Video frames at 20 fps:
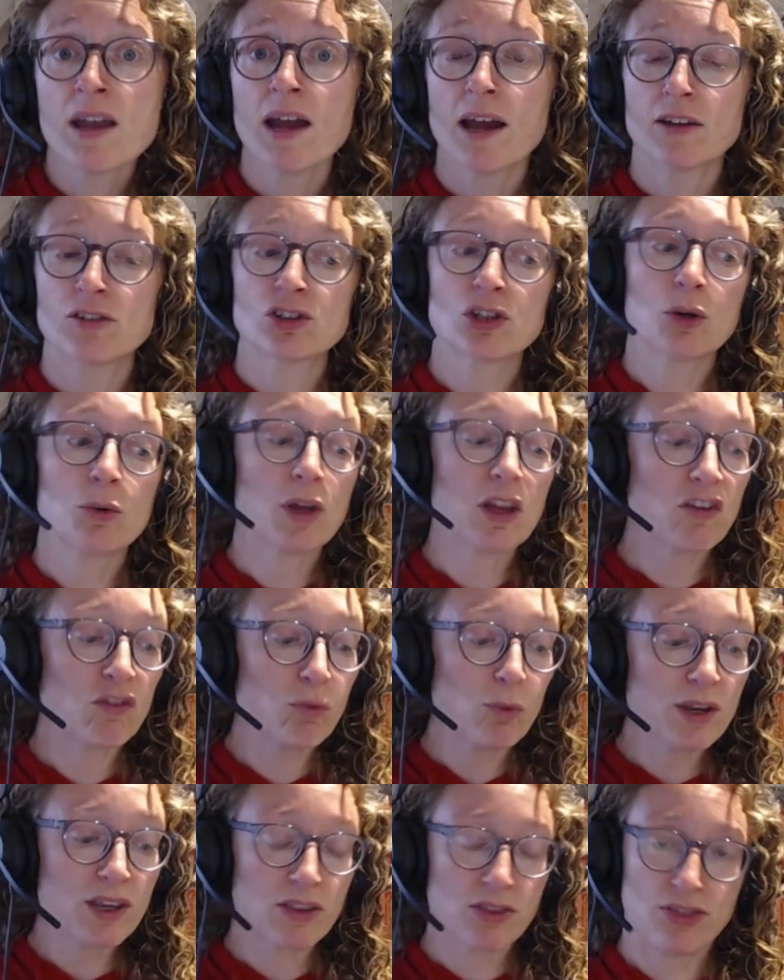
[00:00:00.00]
And so, if
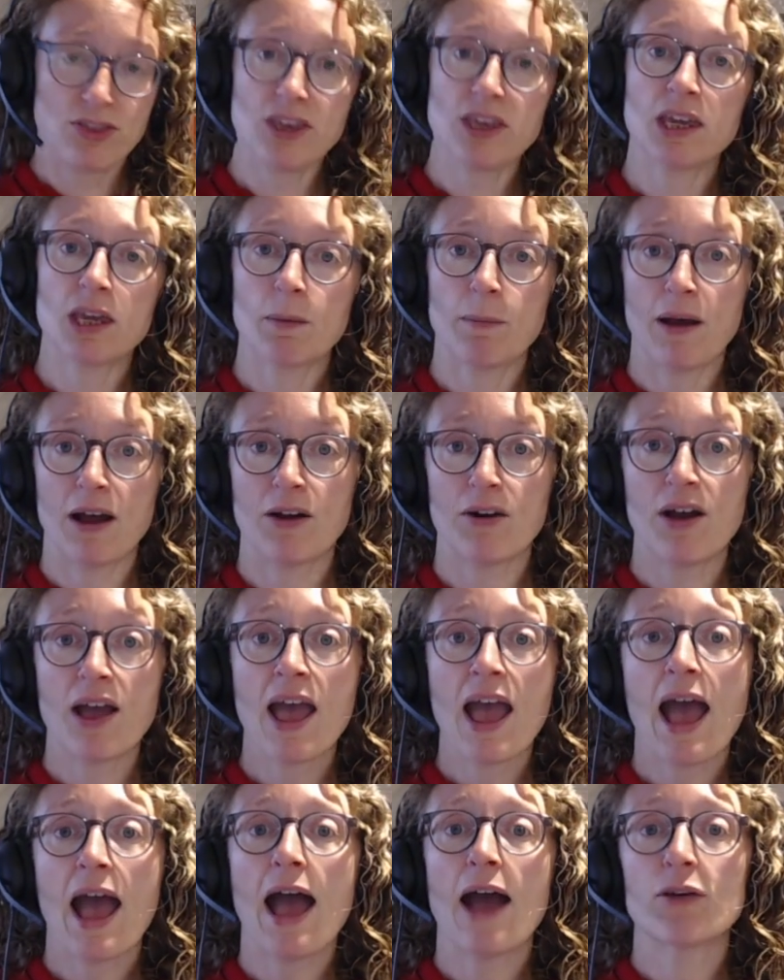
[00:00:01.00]
we can think about
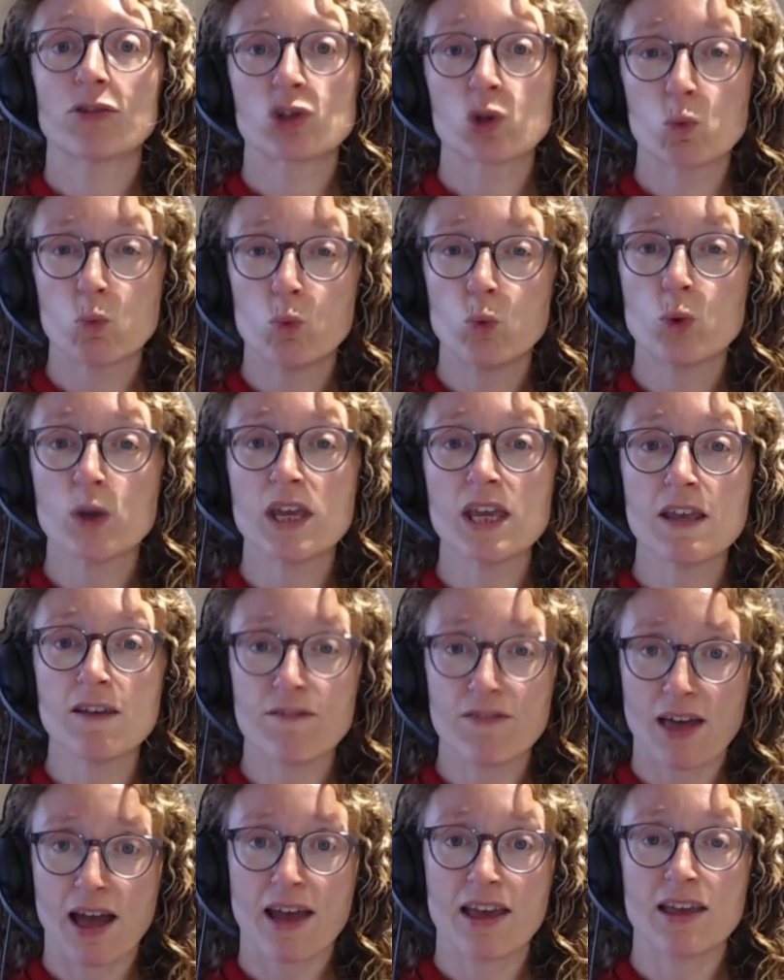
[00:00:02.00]
how to
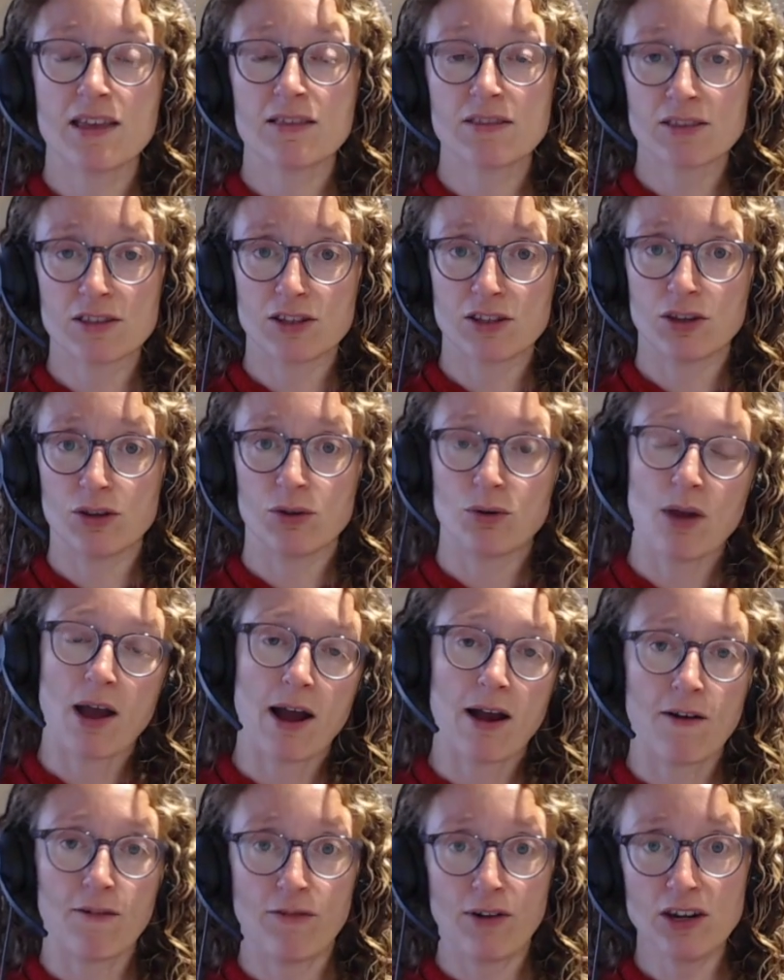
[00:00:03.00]
weave that into
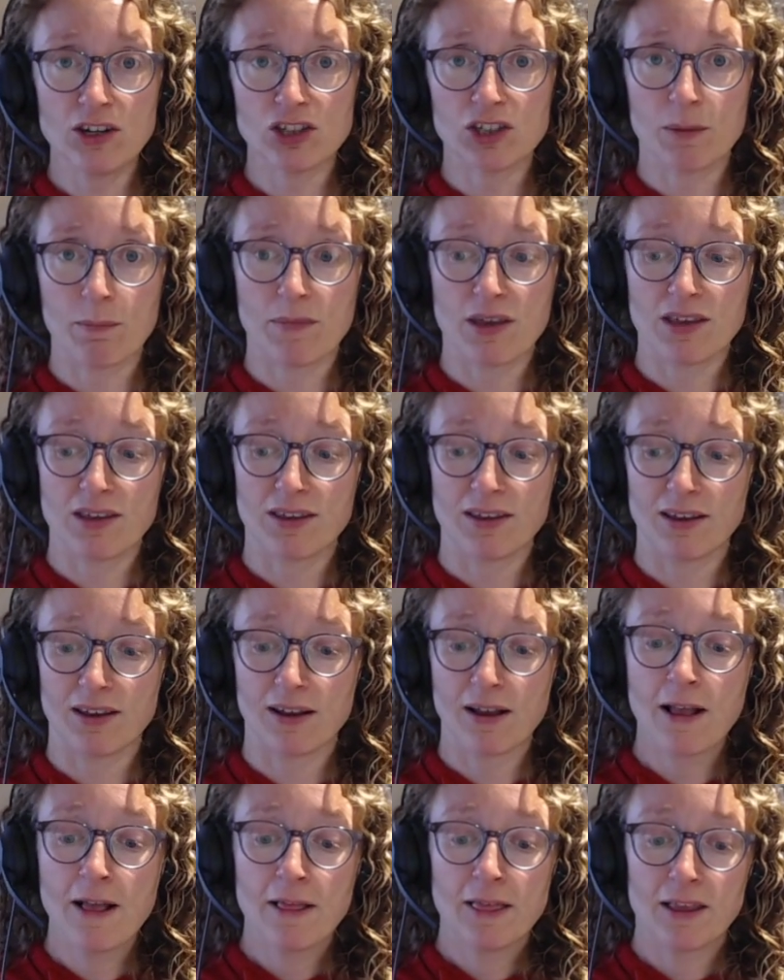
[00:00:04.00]
our friendship
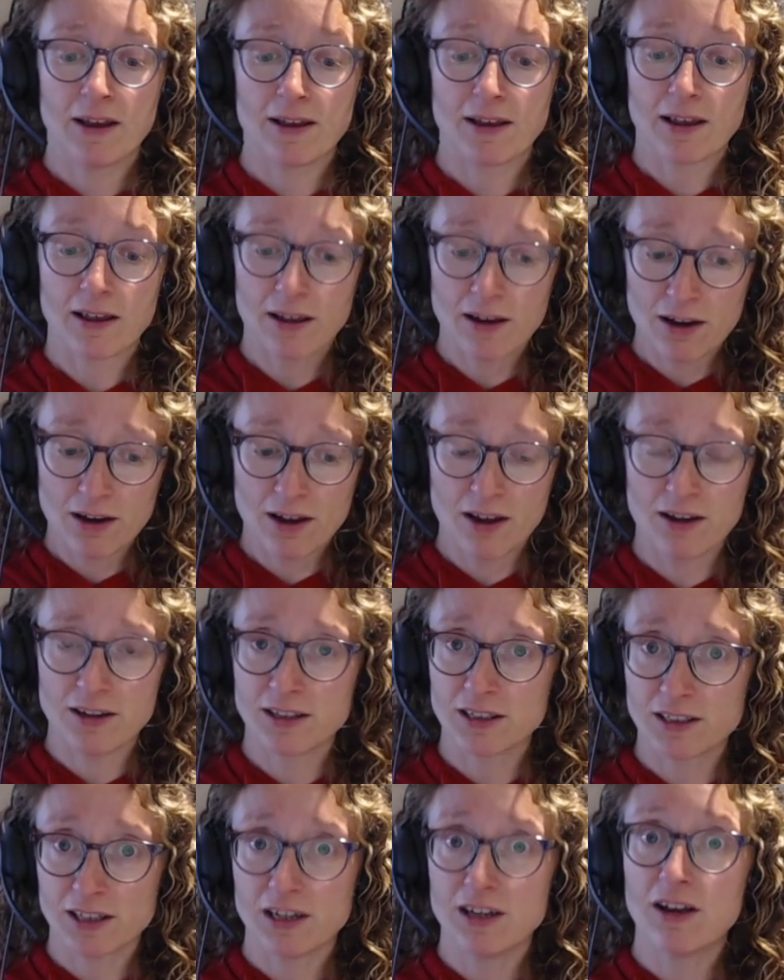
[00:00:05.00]
making, like
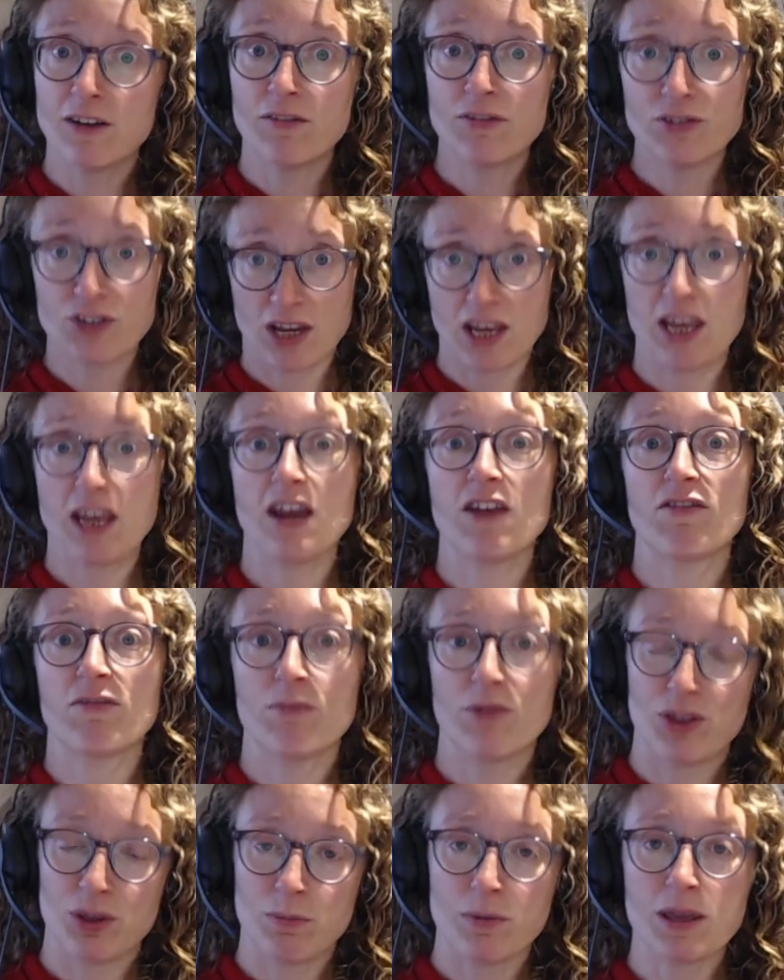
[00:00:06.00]
learning to love to hear
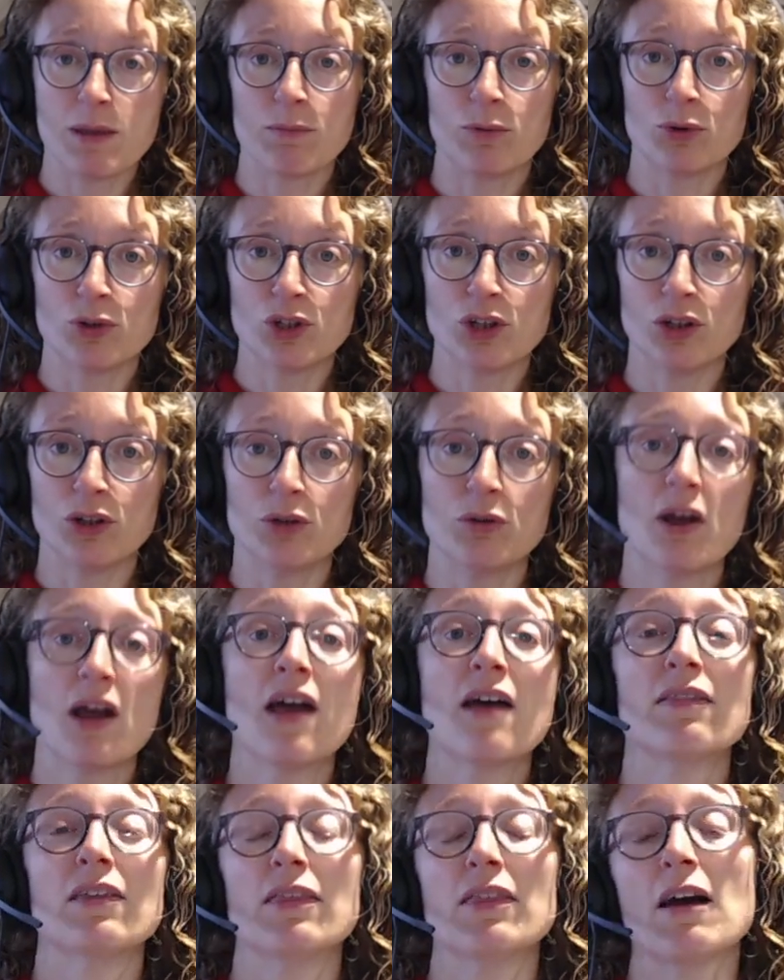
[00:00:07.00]
from other people too,
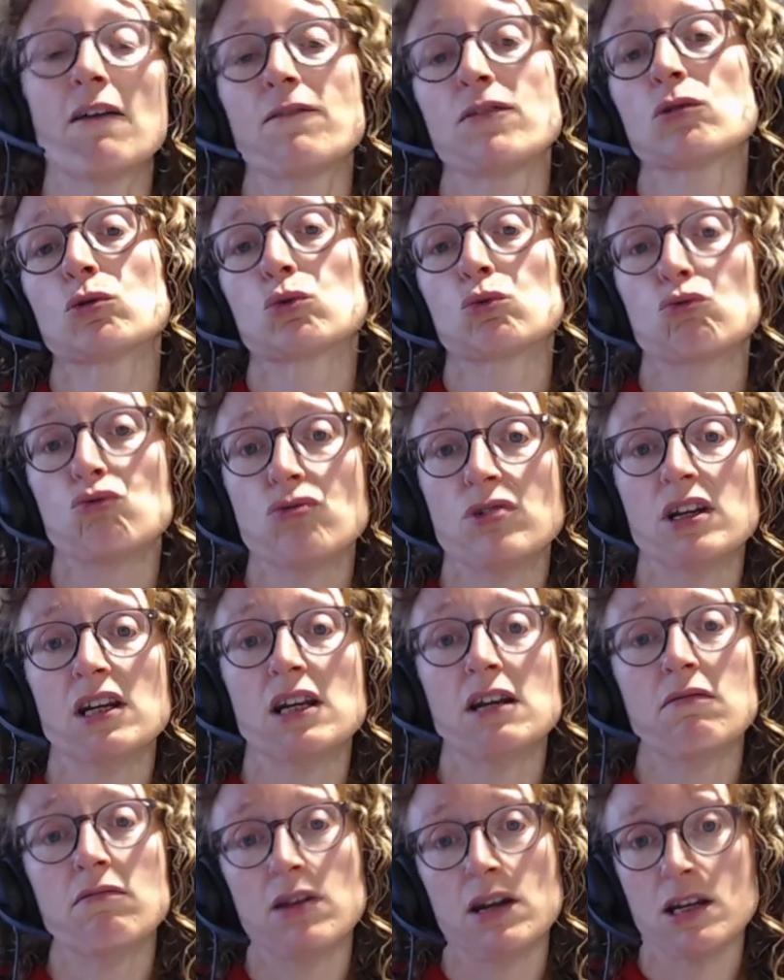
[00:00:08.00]
then that feels
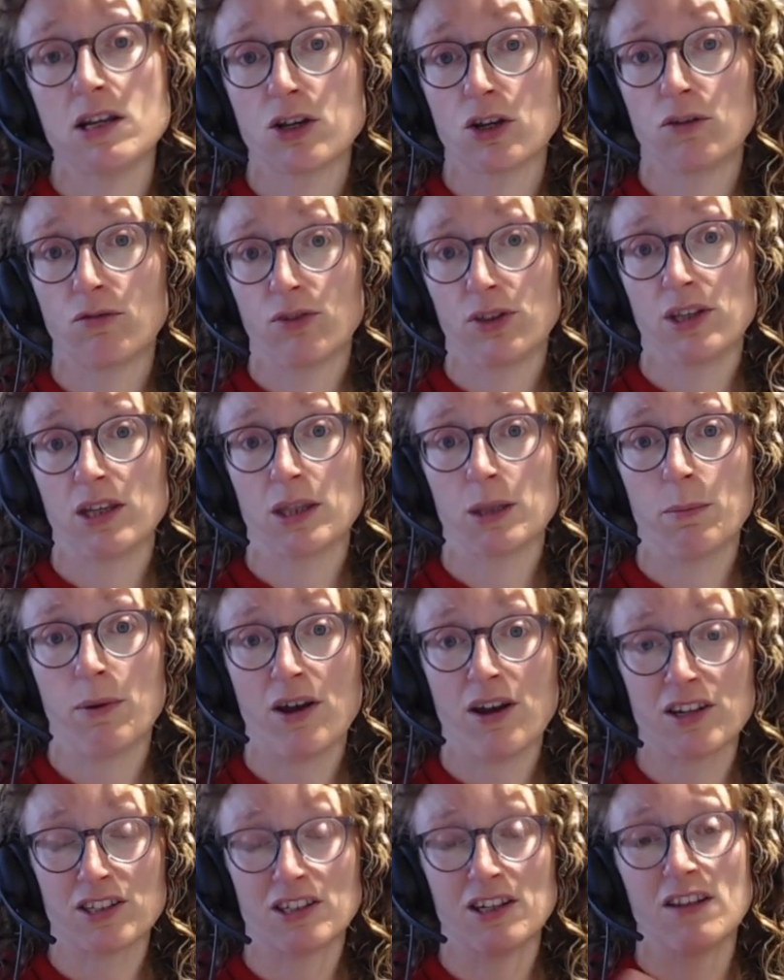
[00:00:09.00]
really, really good for the other
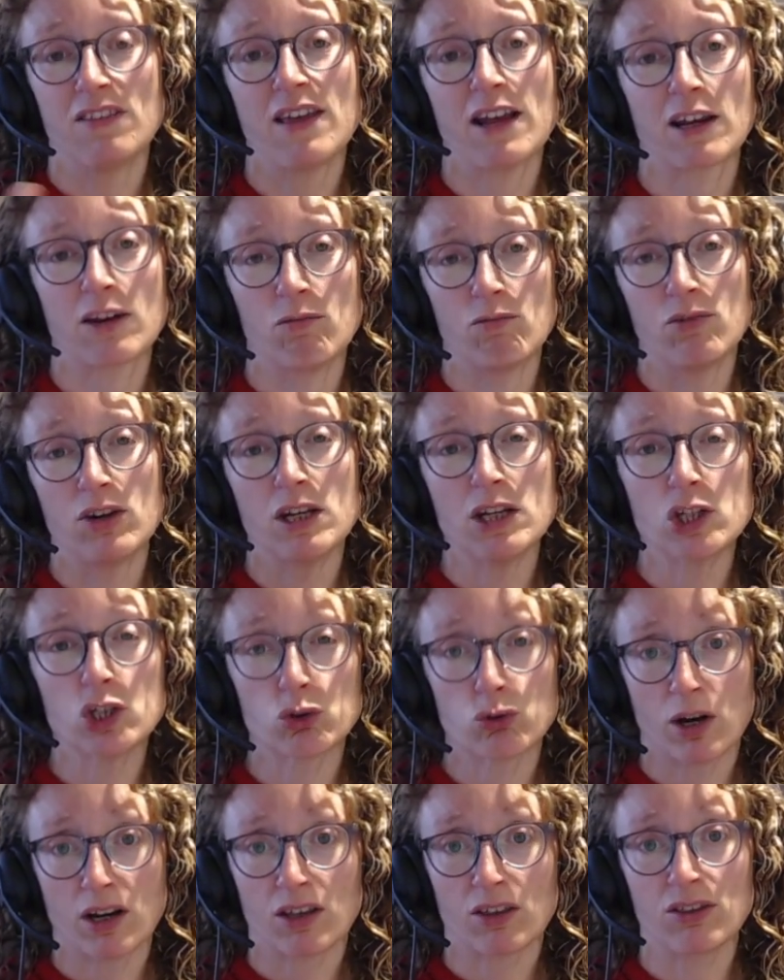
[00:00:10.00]
person. And that can really
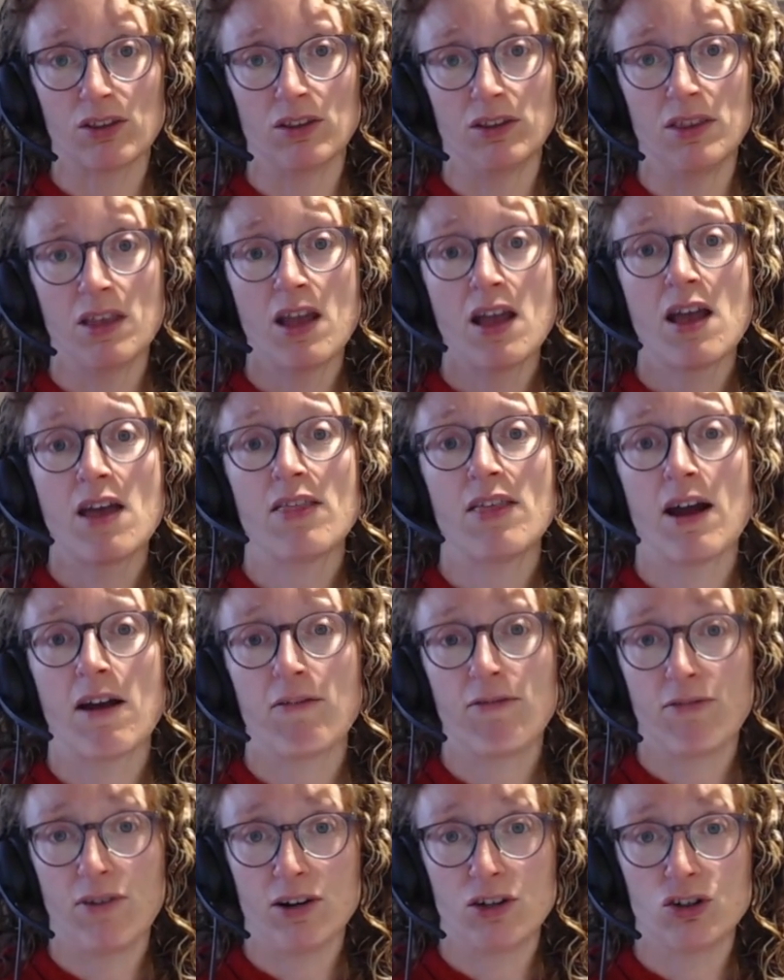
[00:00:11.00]
strengthen that
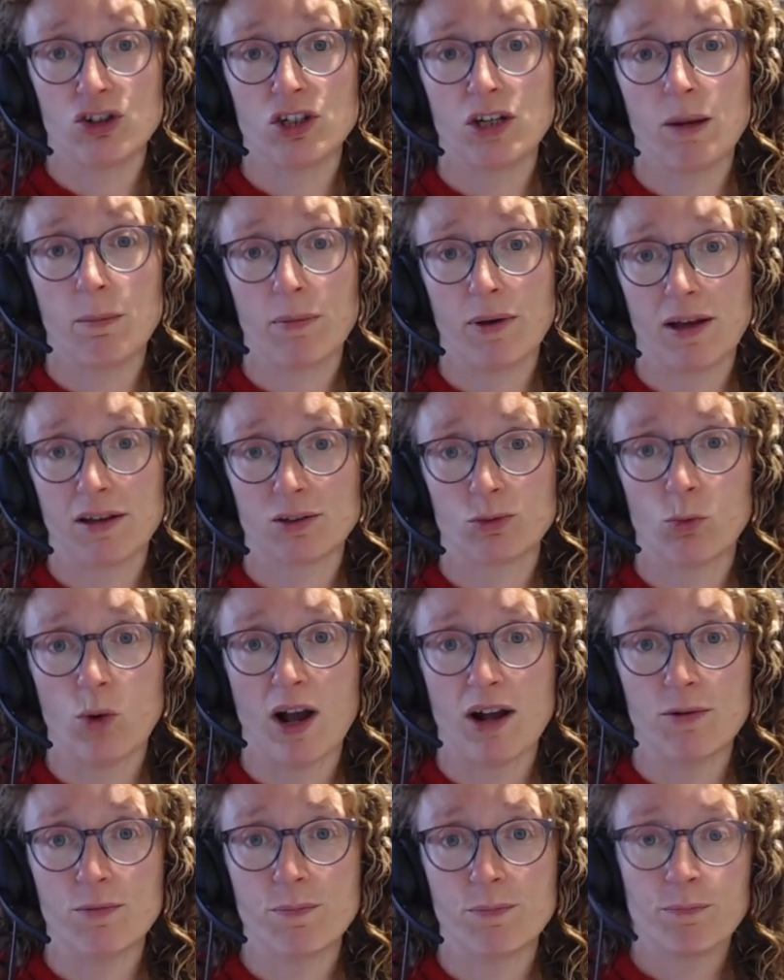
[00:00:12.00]
friendship as
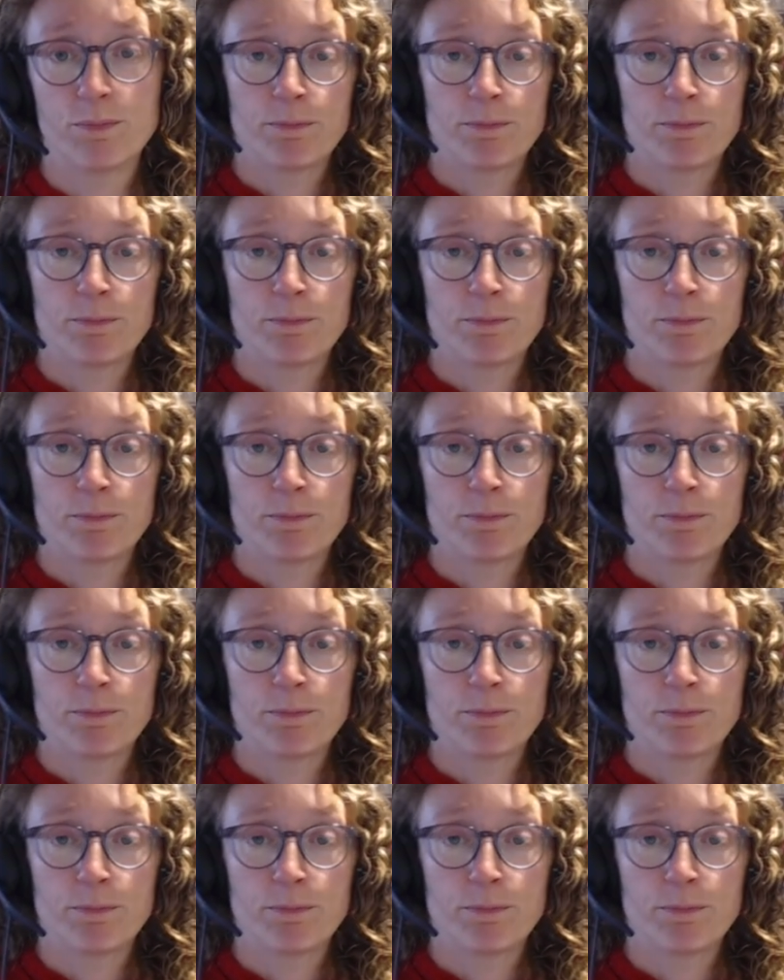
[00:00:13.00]
well.